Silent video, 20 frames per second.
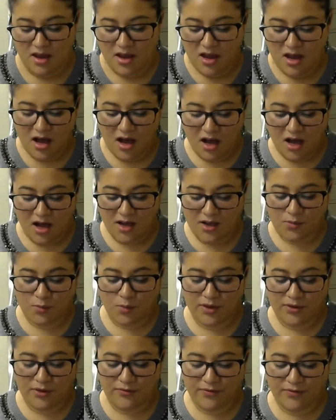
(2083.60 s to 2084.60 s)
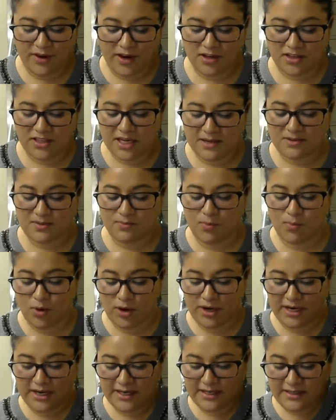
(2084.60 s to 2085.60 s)
With fingertips
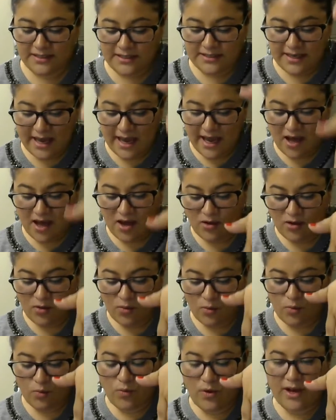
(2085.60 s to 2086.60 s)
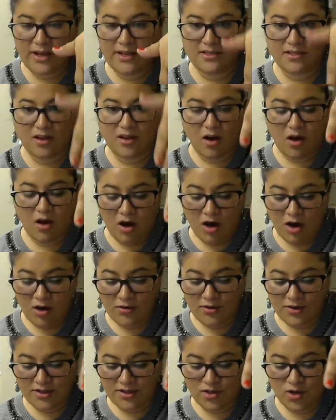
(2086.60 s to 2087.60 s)
pointed down, rinse all
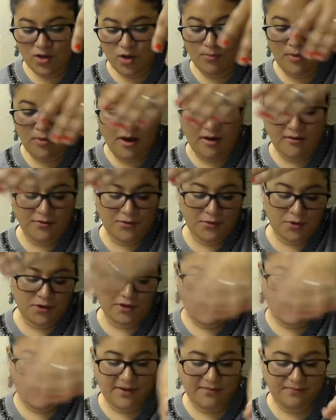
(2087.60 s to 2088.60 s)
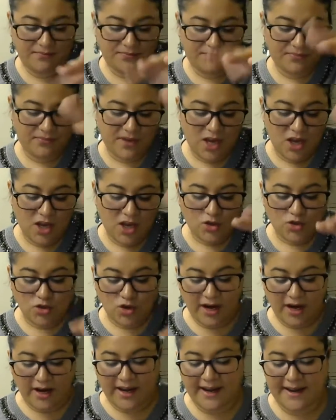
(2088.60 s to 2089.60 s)
the soap off thoroughly.
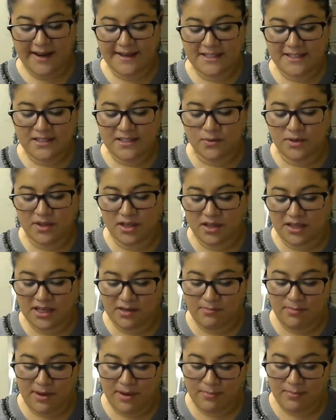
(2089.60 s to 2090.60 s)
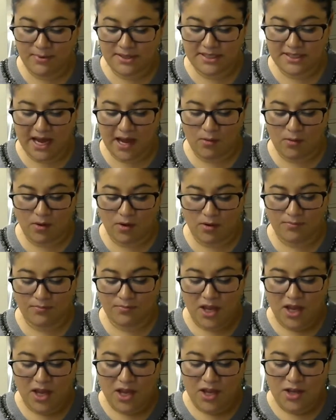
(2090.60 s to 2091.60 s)
Dry hands with a clean paper towel.
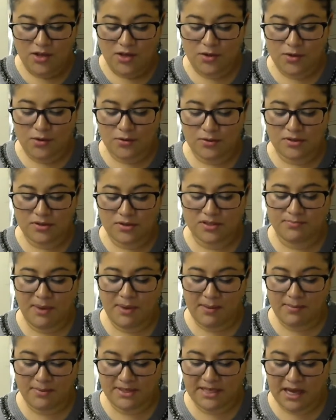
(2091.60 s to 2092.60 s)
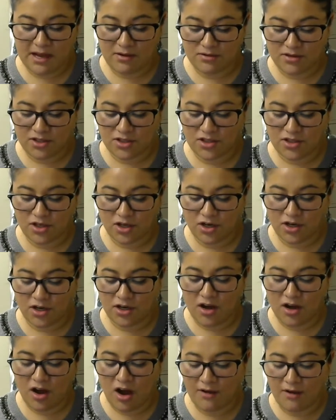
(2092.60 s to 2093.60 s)
Use paper towel to turn
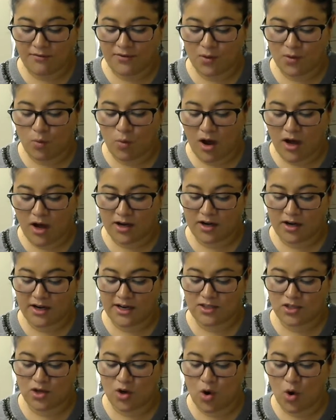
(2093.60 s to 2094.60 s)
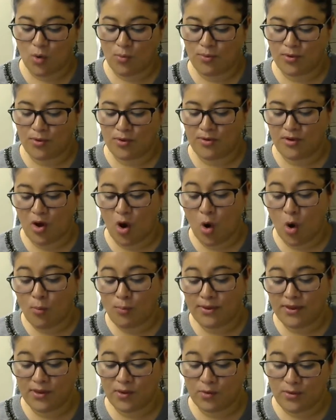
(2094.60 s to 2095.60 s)
off the water and to
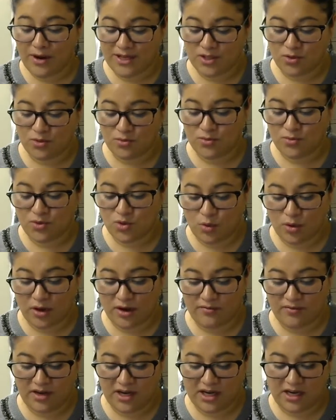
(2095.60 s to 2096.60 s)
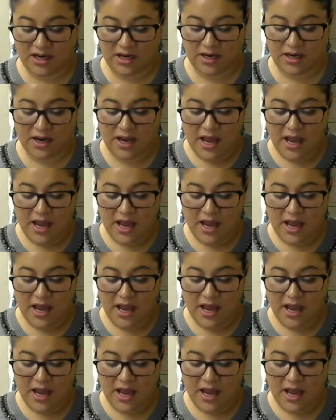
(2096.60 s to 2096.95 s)
open the restroom door if needed,